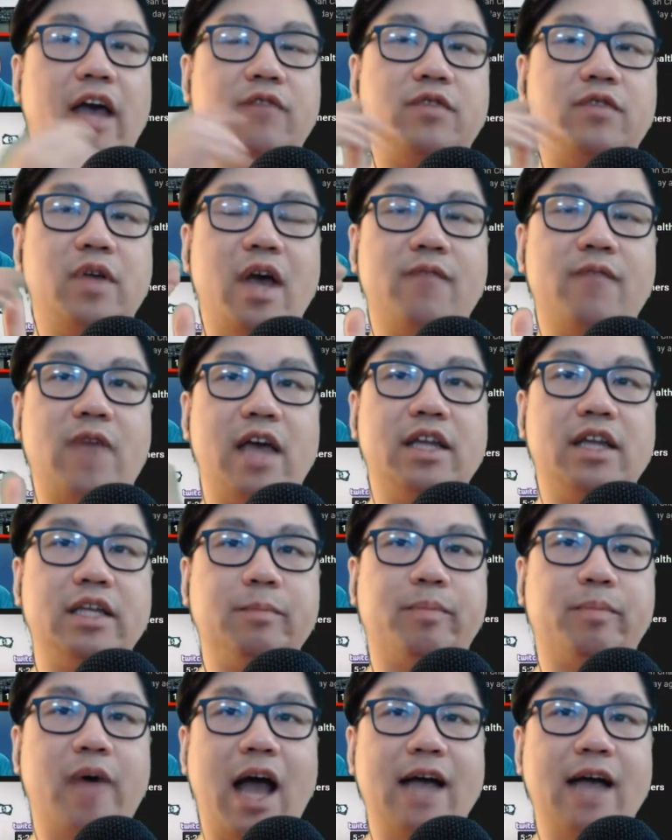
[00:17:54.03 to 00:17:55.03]
if you have any
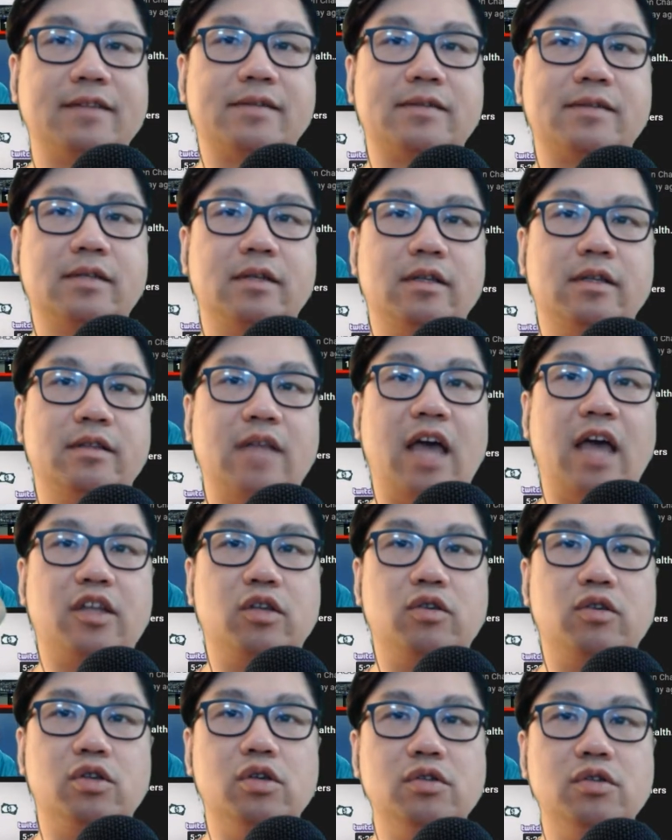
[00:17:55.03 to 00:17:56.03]
bots that
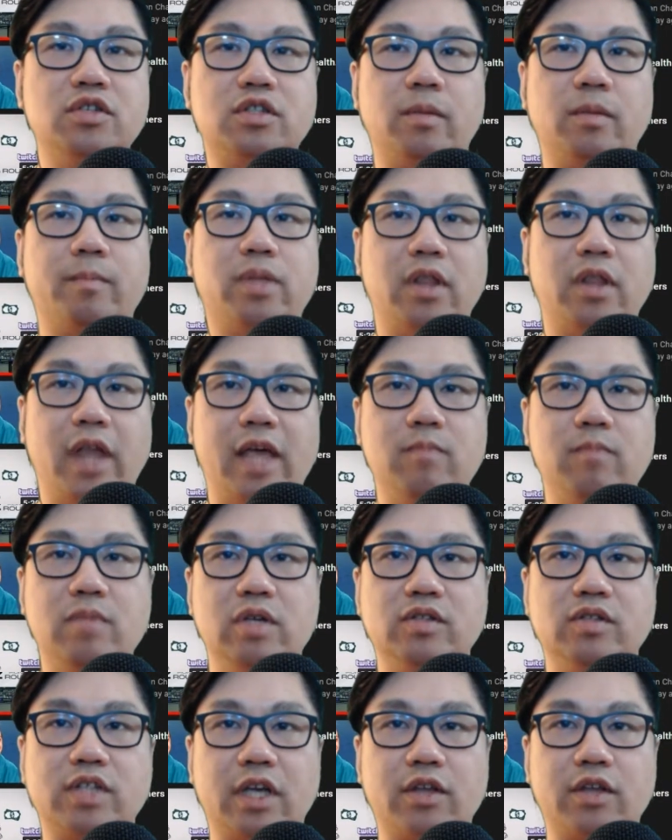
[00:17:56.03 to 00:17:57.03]
you use to play
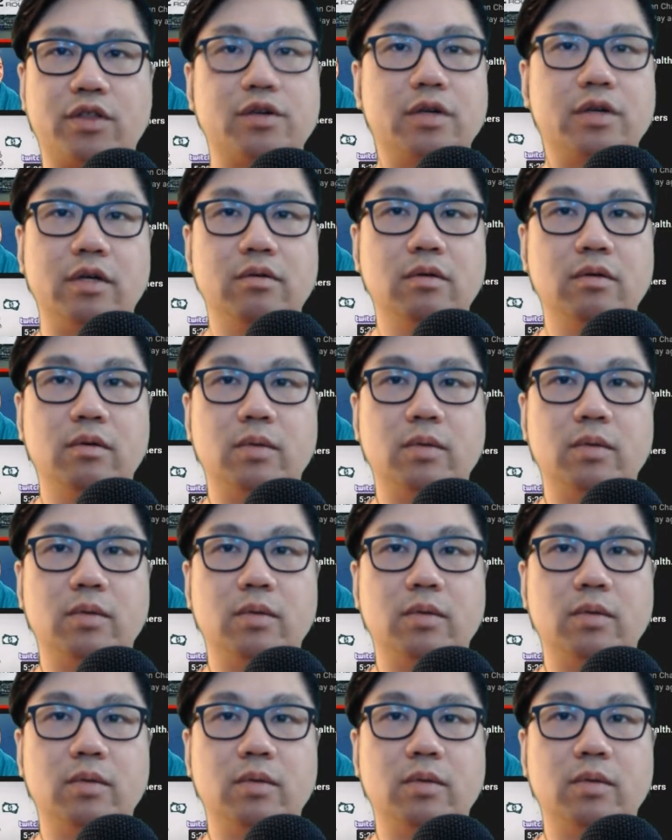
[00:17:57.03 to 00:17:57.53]
music through,